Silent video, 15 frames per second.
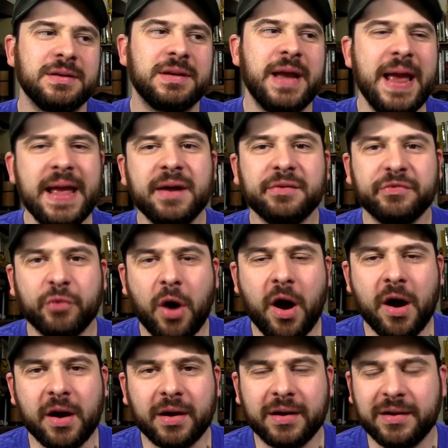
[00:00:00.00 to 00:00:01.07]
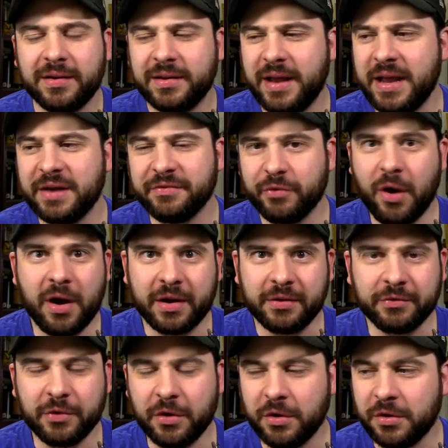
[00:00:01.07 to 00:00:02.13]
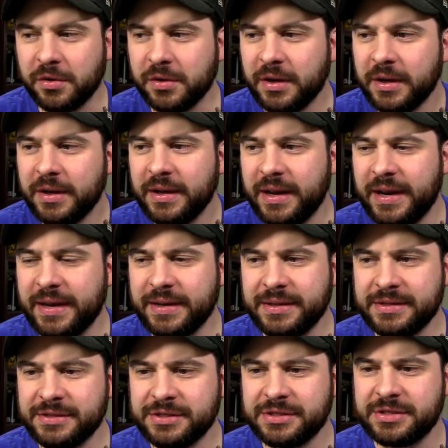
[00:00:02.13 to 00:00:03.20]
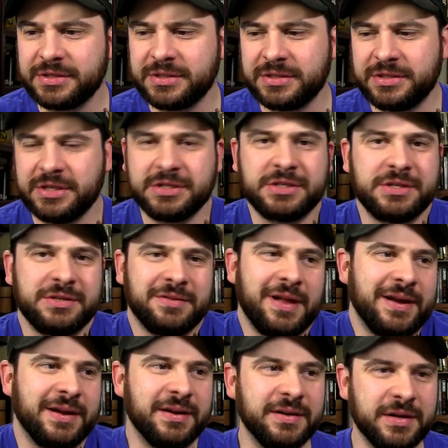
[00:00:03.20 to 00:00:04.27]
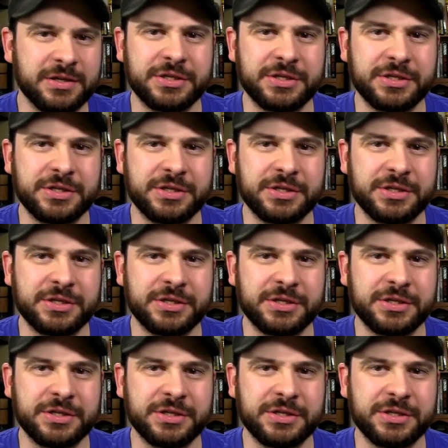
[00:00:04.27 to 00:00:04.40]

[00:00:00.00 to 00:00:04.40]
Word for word: King of rock, King of rock and roll is just like a,